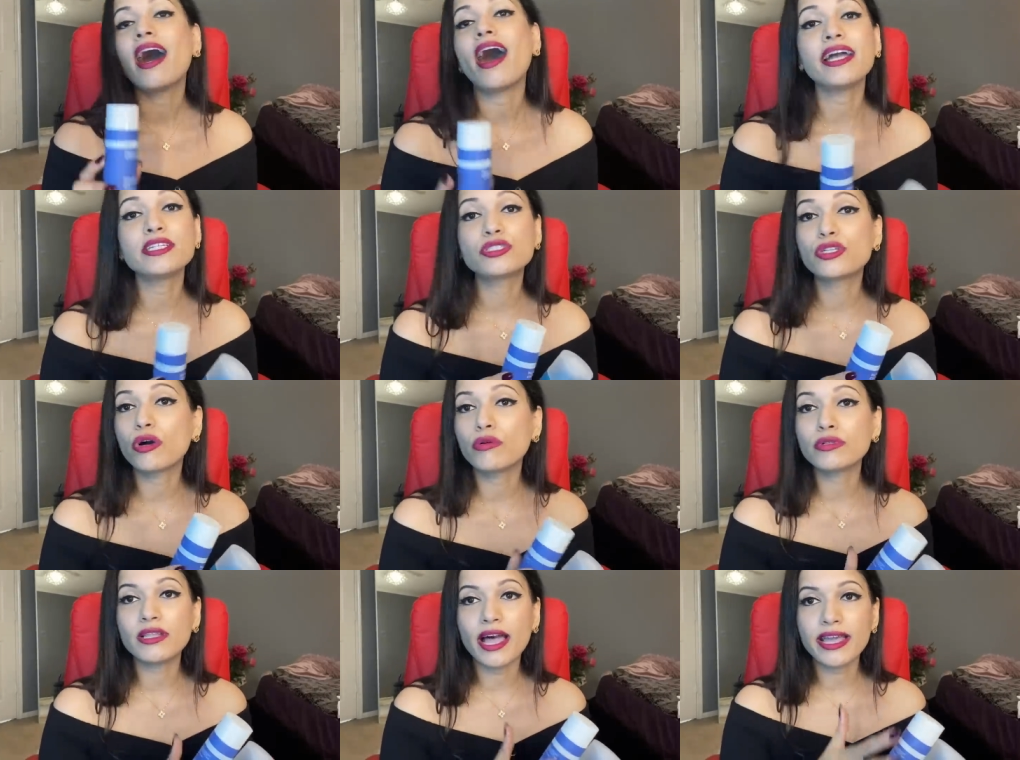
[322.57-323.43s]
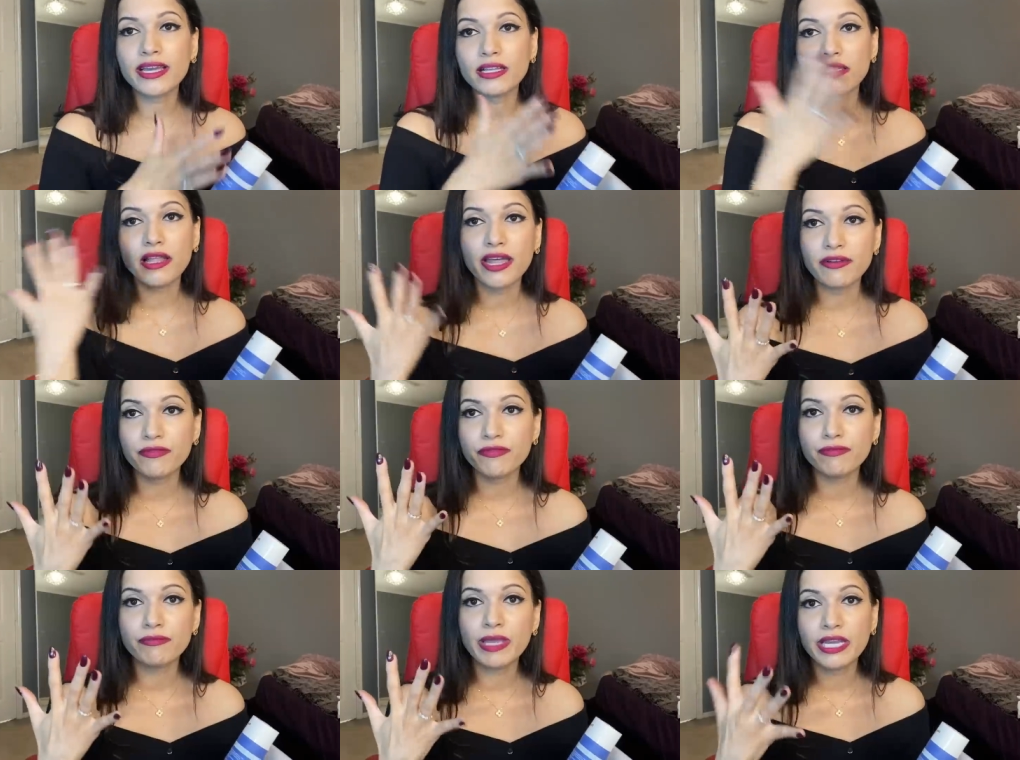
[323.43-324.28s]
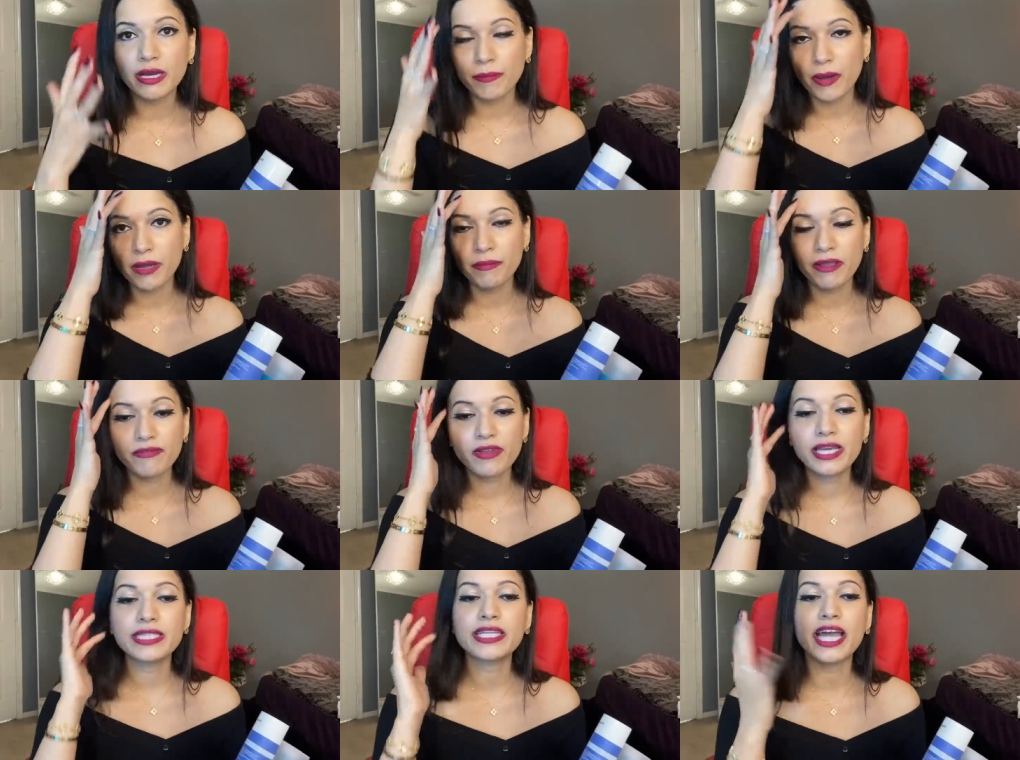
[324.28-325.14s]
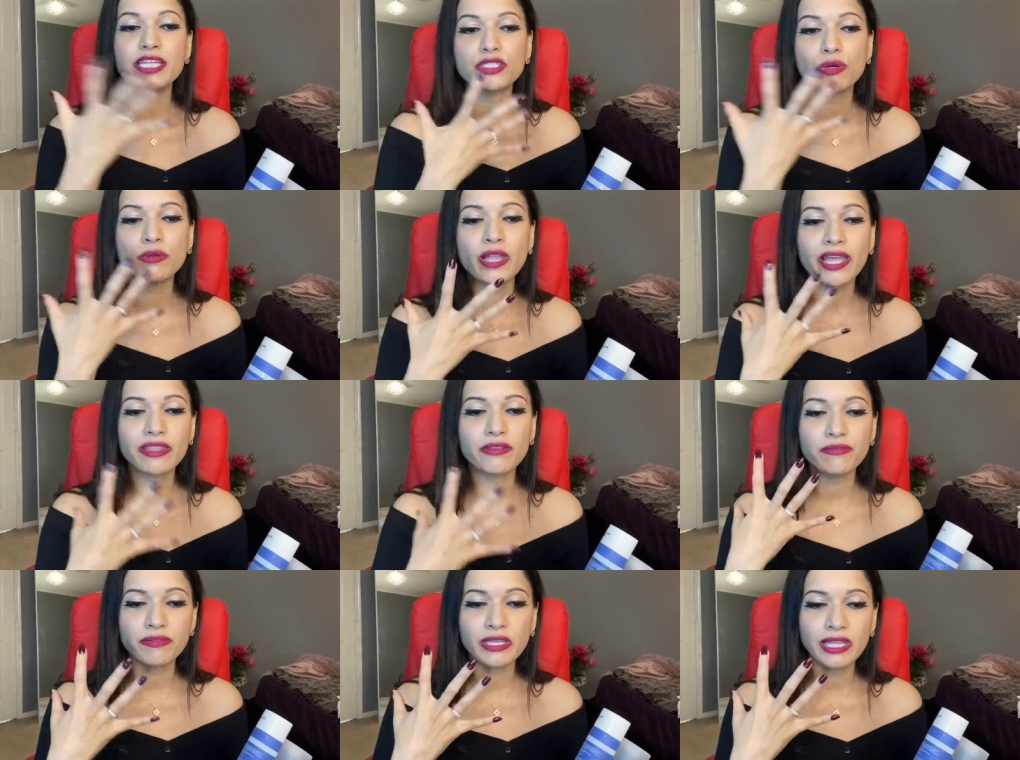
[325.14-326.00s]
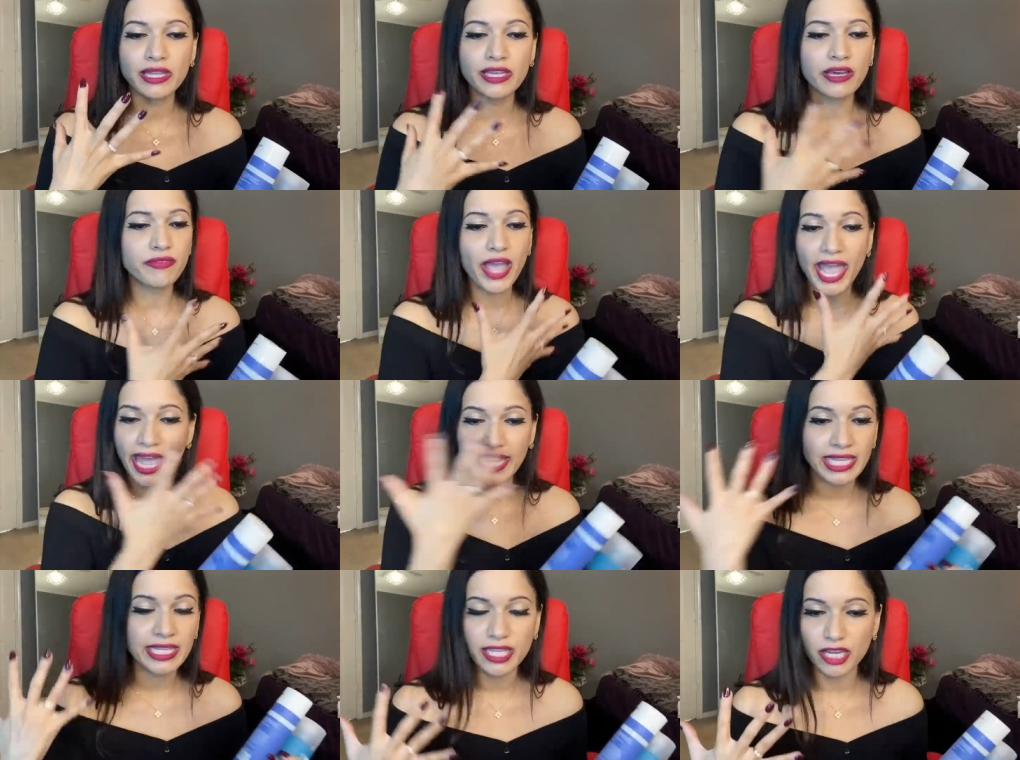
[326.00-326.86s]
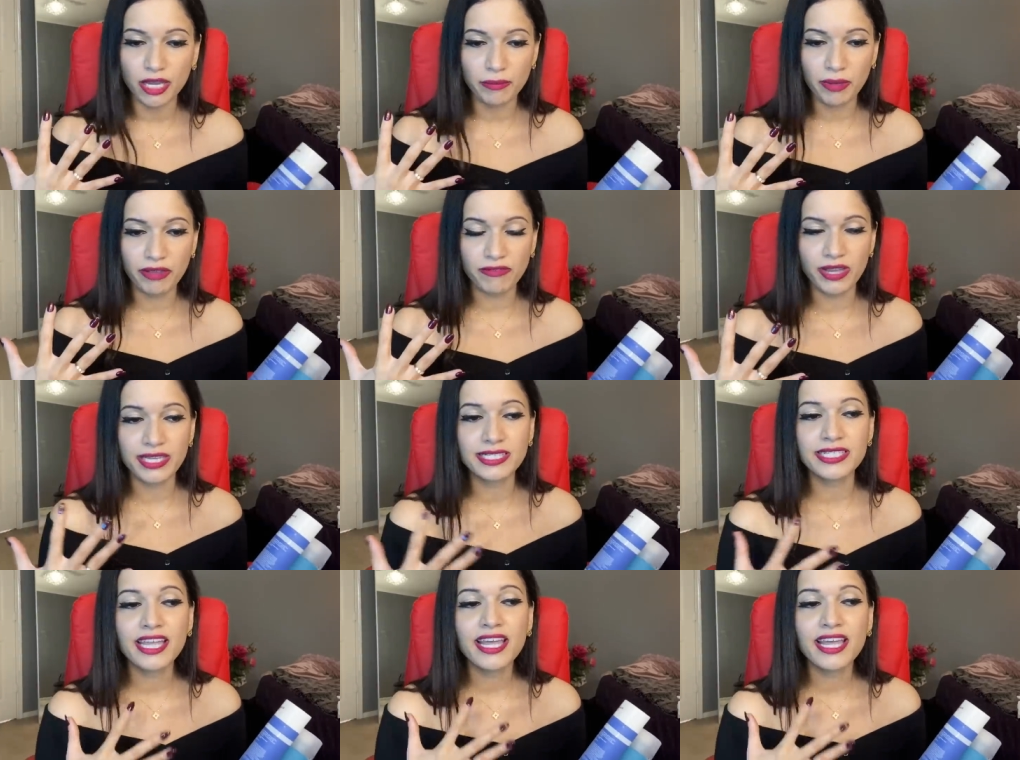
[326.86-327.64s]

I don't like a lot of makeup on my face. I don't like the feeling of anything on my face.